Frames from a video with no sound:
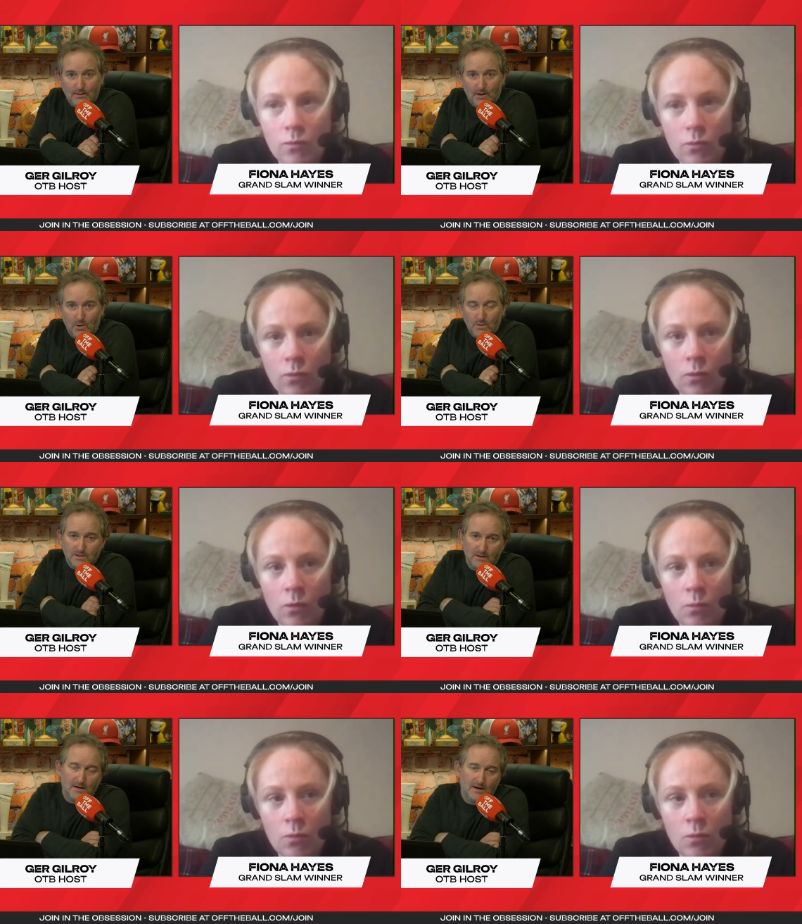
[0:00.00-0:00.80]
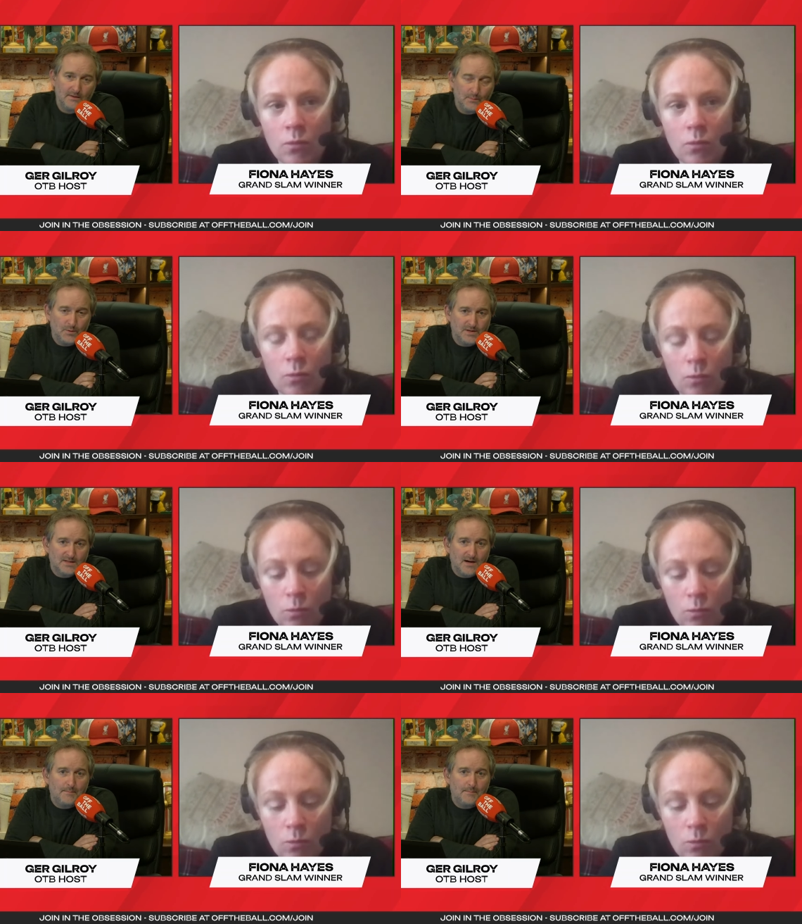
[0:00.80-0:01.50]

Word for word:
Speaker 1: goes, or, or would you start